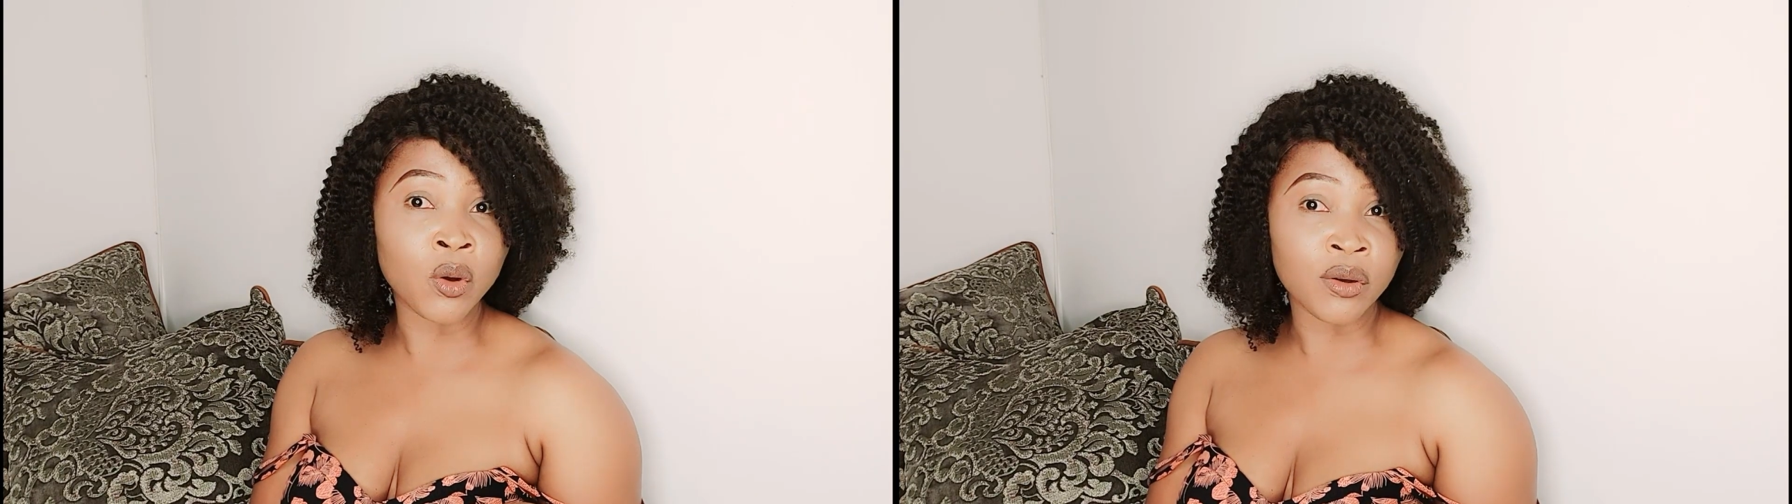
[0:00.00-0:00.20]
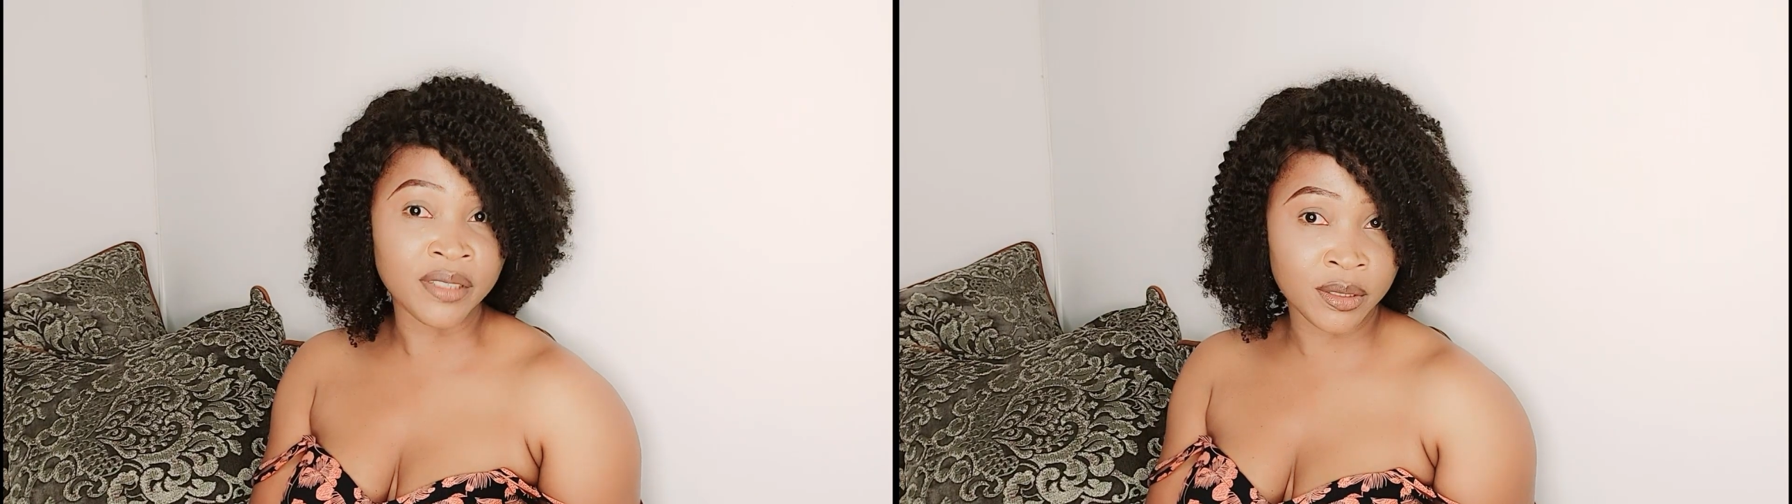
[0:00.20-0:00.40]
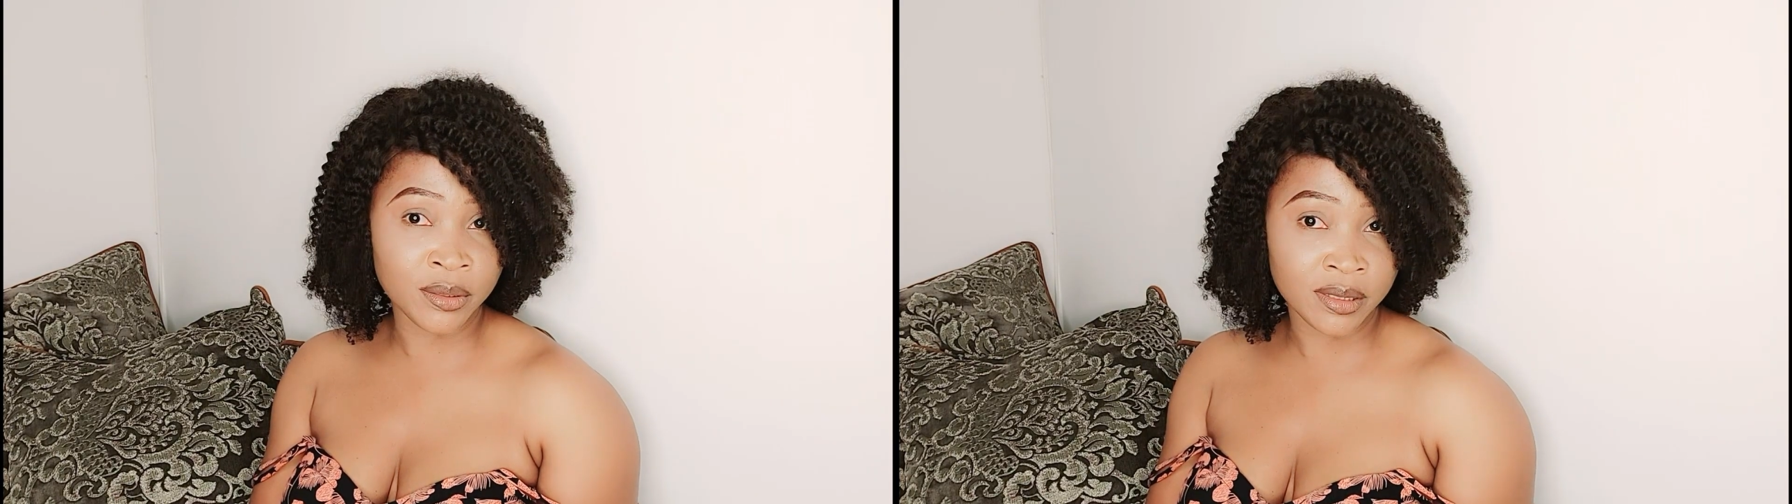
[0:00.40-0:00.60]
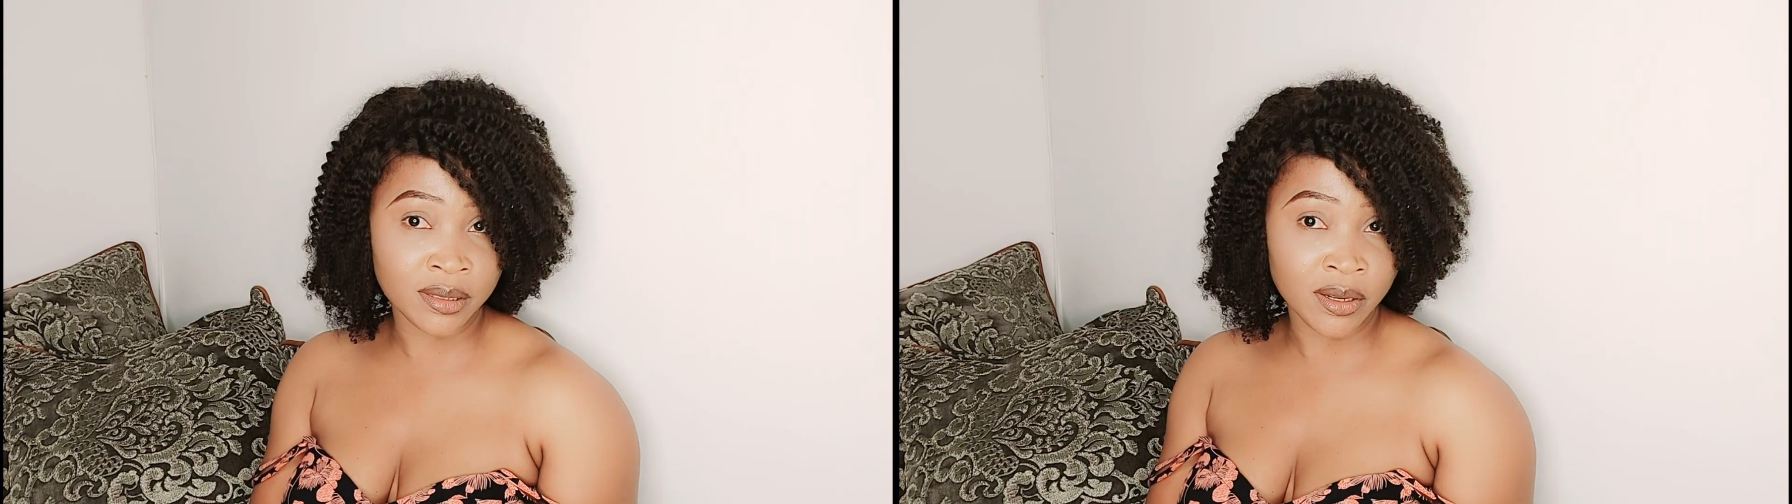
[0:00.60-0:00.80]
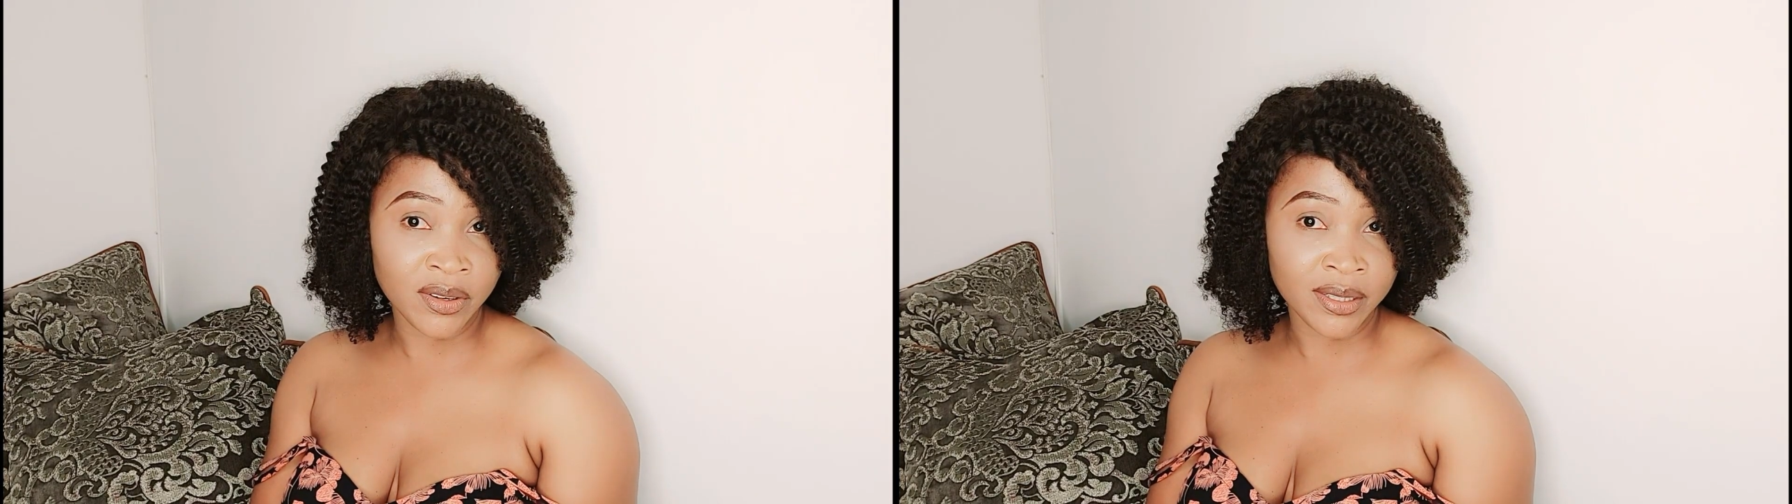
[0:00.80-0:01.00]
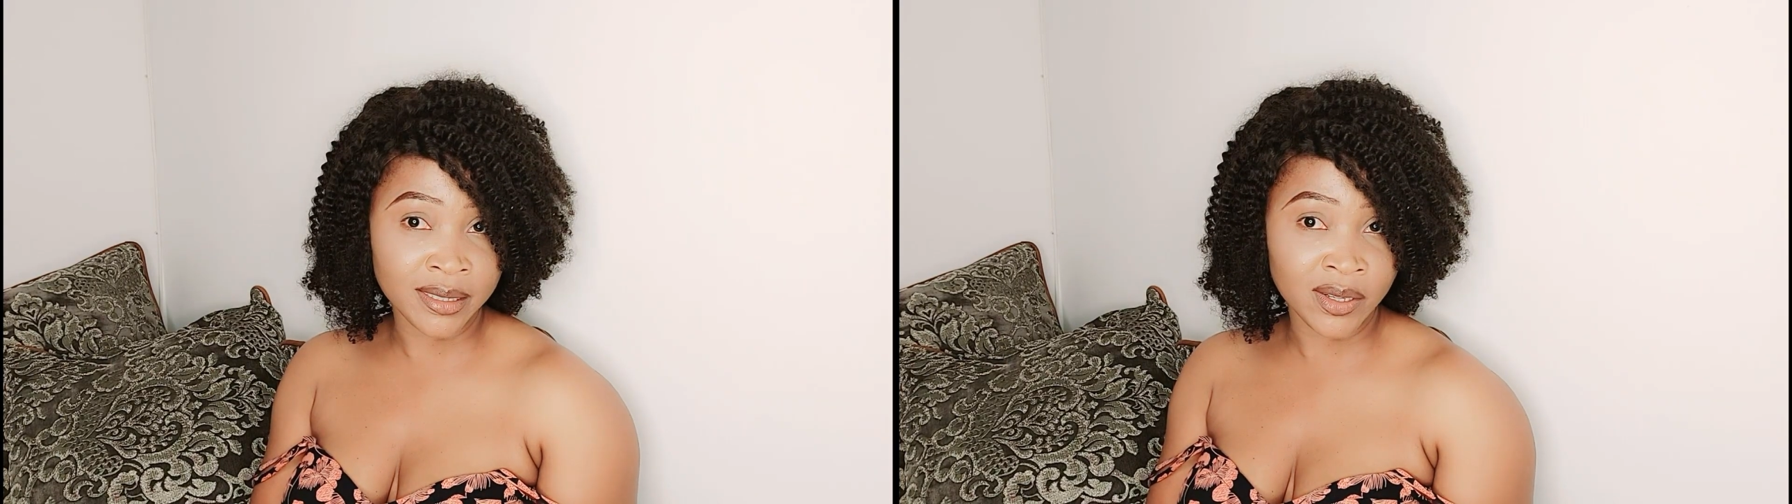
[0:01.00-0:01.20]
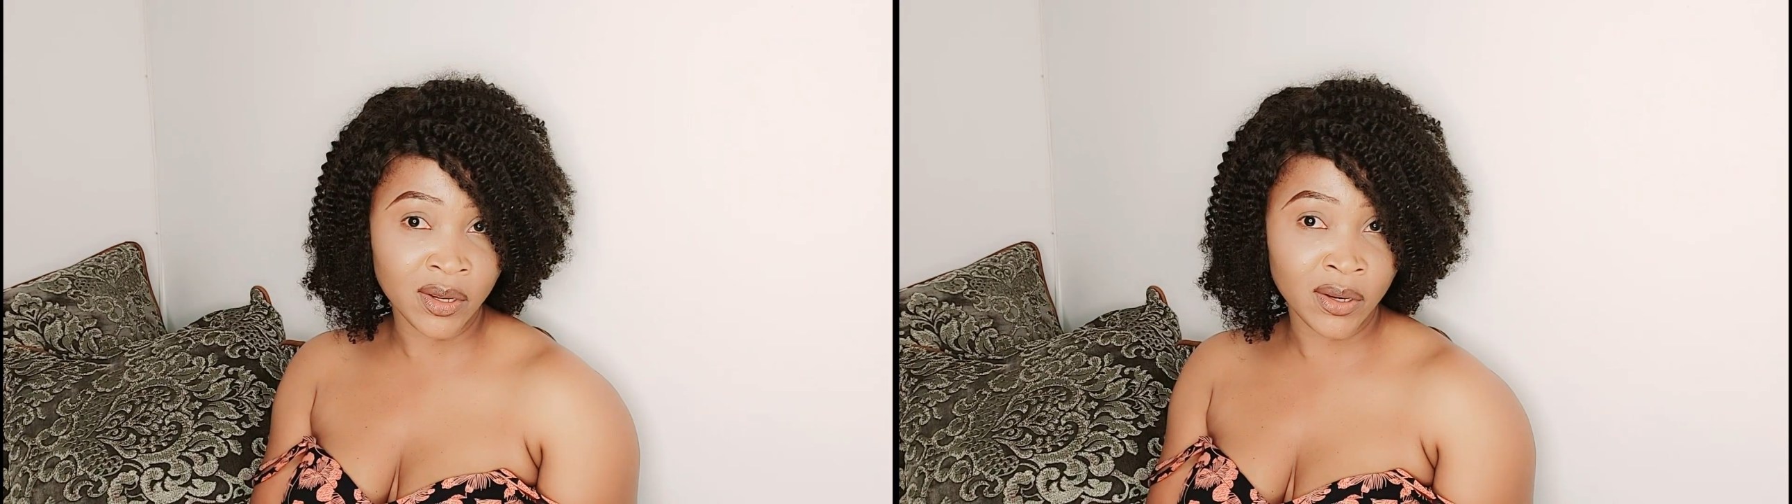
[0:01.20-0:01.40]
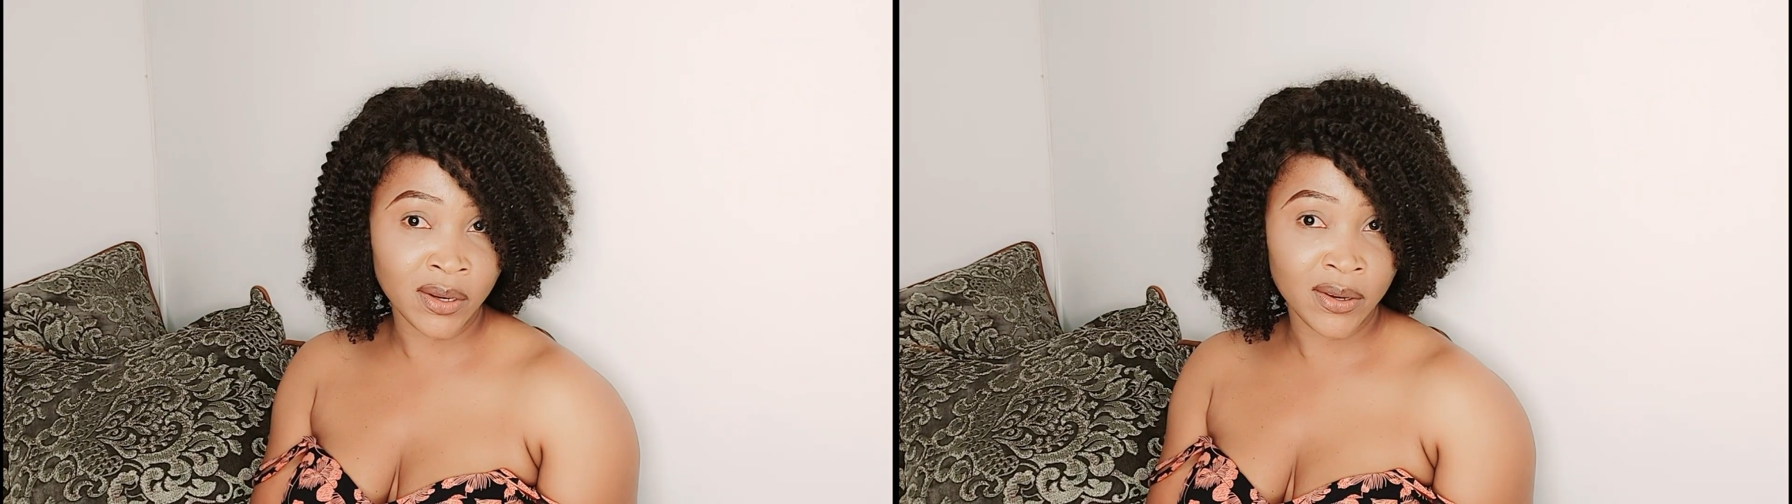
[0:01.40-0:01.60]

corticosteroid in it.